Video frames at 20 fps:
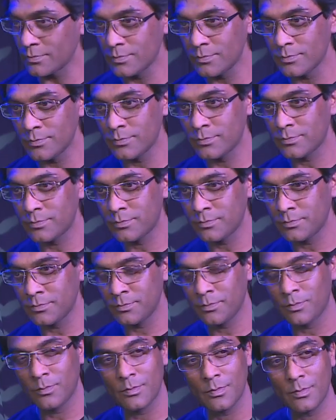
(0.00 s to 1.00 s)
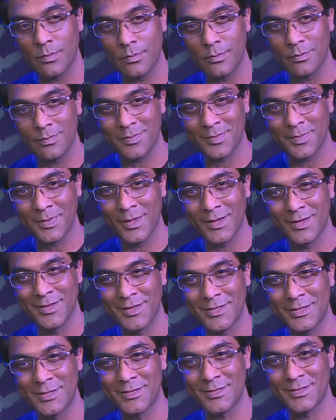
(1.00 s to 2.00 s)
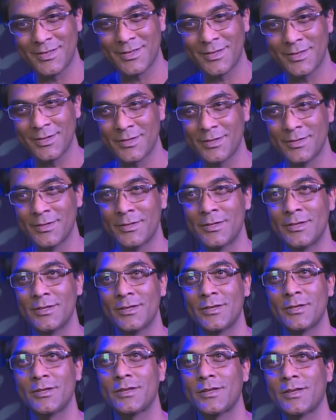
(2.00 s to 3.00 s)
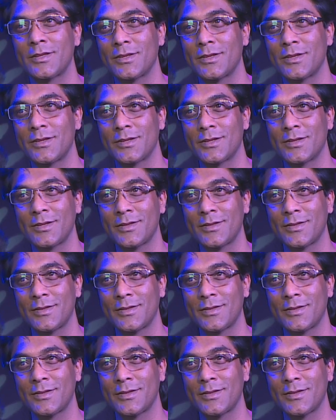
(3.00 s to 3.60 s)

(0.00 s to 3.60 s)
This person isn't speaking.